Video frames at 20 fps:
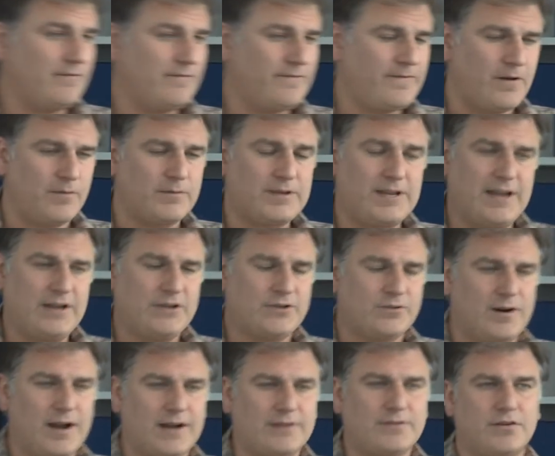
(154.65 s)
film, Canadian
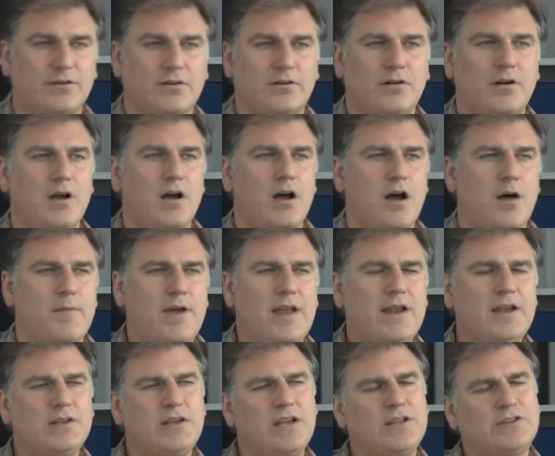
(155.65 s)
director, and
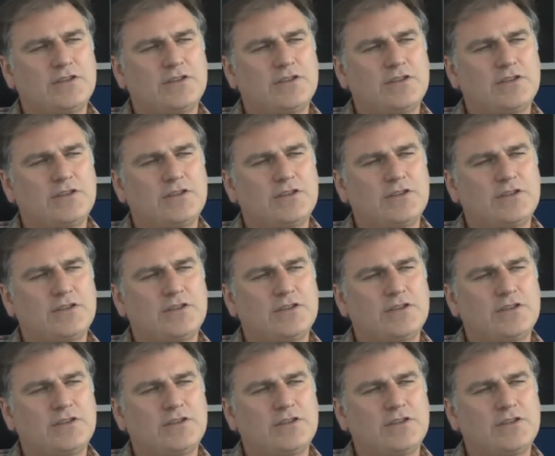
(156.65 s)
it's